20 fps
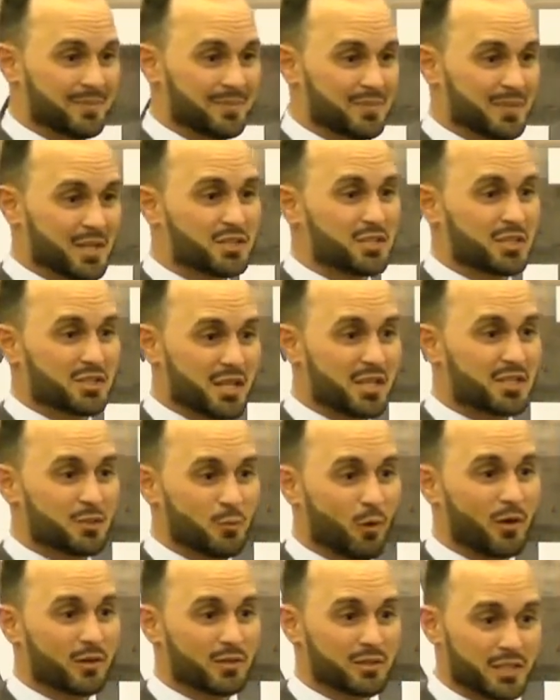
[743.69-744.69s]
This is his
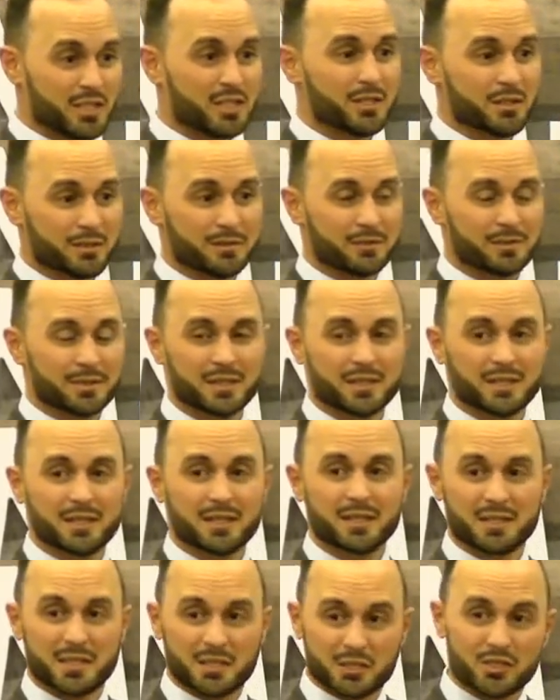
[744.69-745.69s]
word to you.
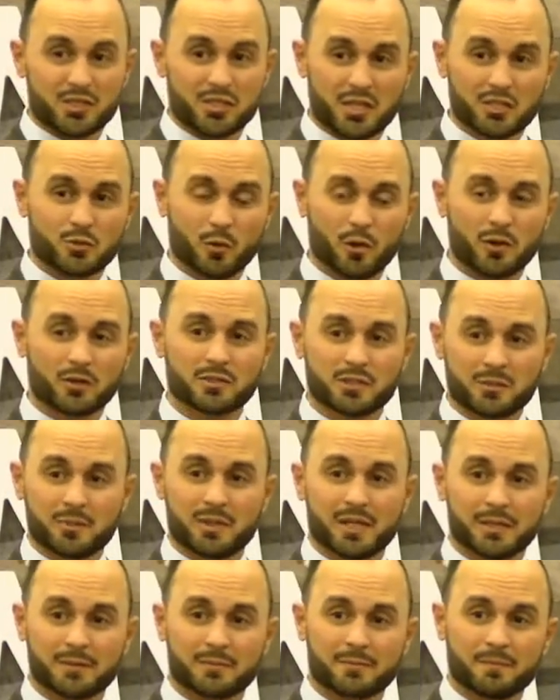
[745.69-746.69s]
This is his word to me.